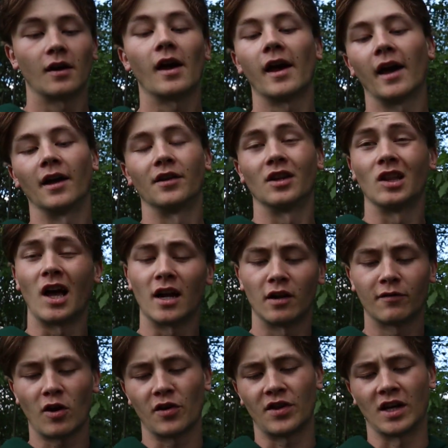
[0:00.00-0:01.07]
And the line
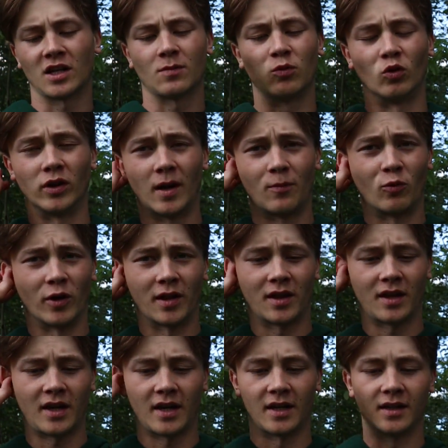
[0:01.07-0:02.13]
I've got that spooled up with
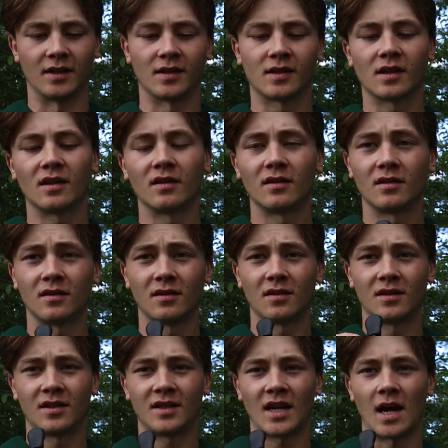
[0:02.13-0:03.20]
is
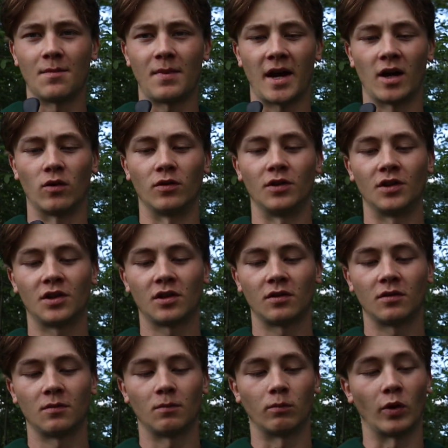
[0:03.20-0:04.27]
10-pound
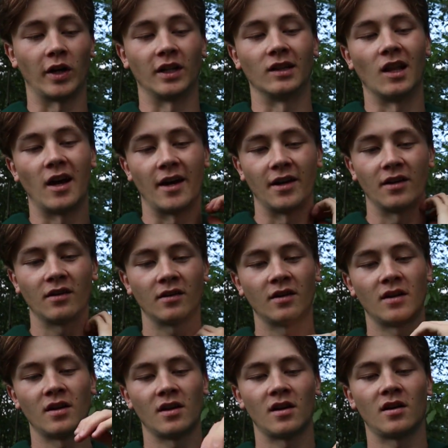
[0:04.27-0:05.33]
braided line.
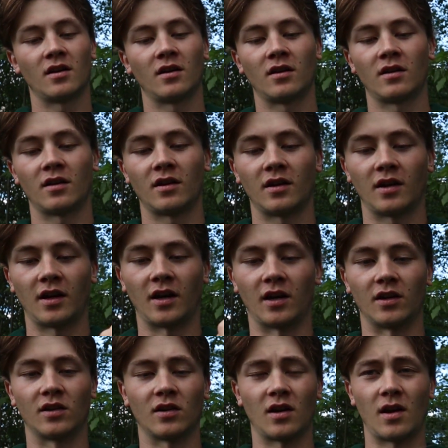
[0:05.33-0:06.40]

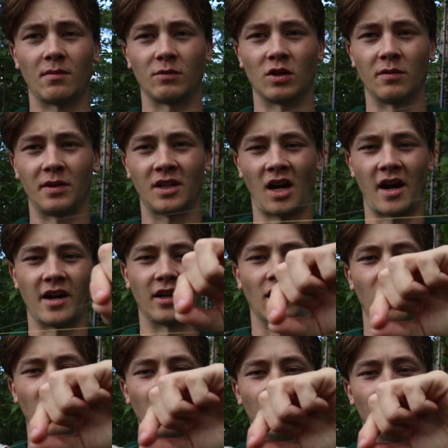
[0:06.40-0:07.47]
And I'm going to be tying
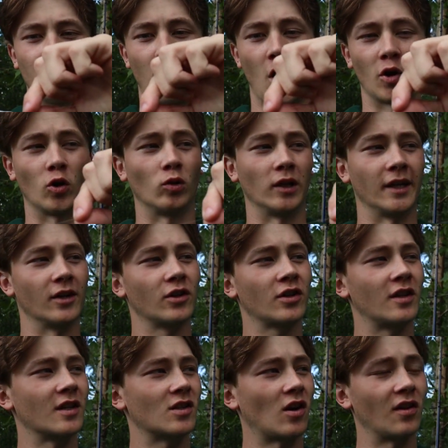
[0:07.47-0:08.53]
a mono leader to
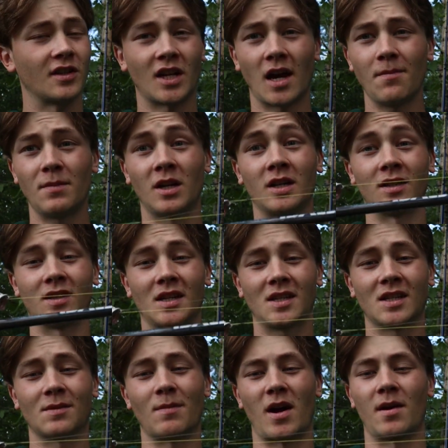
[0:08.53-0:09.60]
this all the time because this
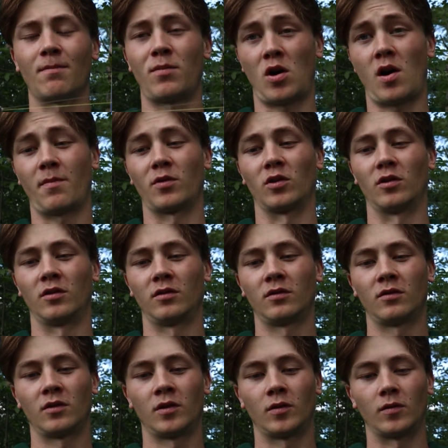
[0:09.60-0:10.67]
is my popper
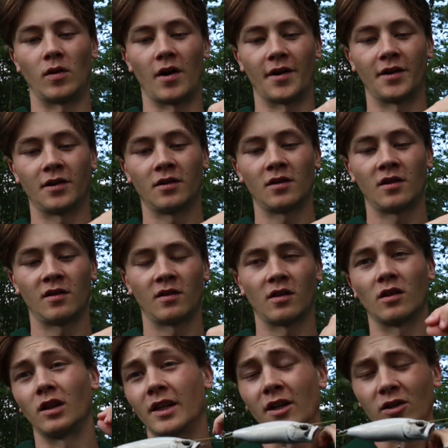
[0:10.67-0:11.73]
rod.
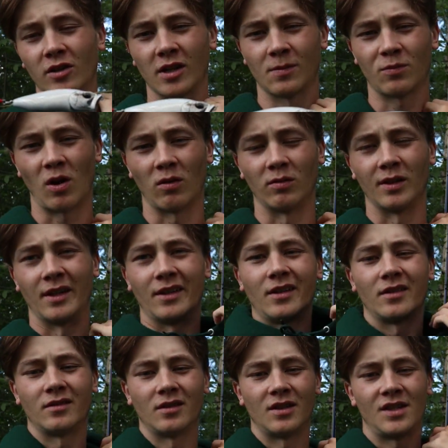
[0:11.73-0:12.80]
The leader is probably
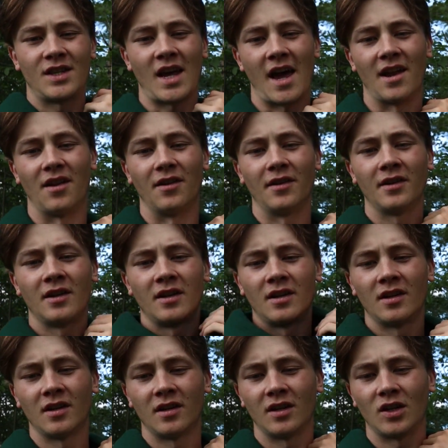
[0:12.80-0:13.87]
10,
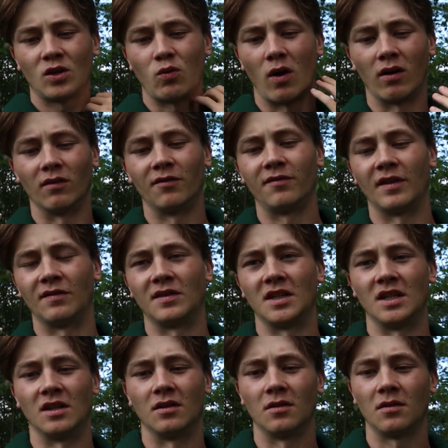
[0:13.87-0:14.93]
12,
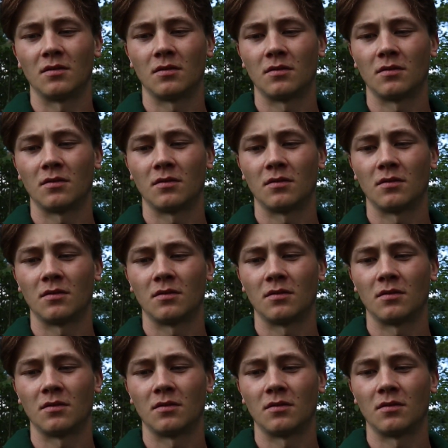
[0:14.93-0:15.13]
15,